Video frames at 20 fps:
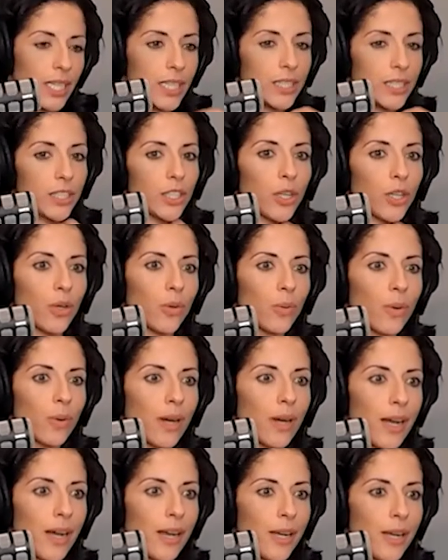So
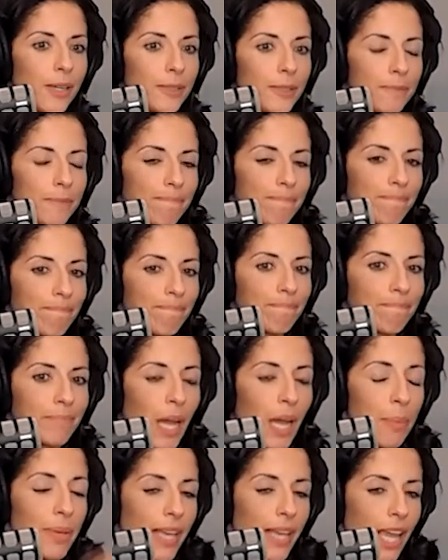um,
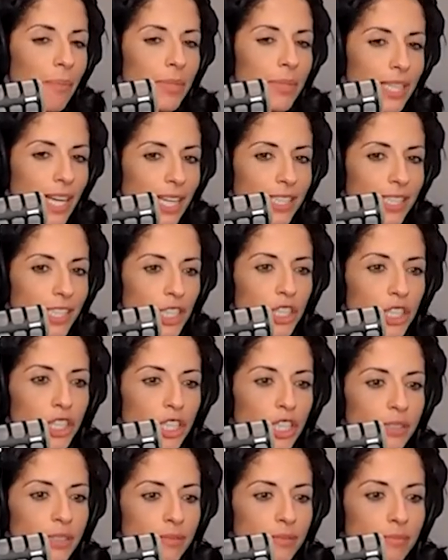I became a
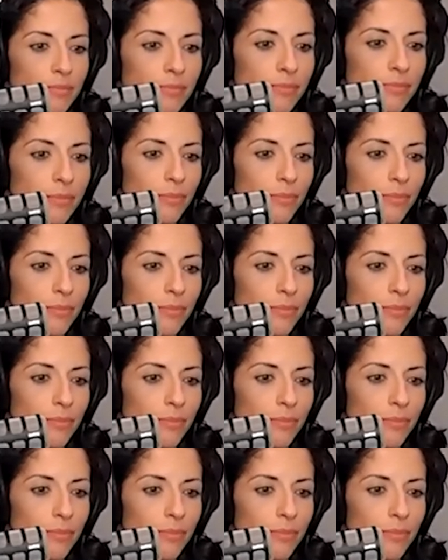dietitian.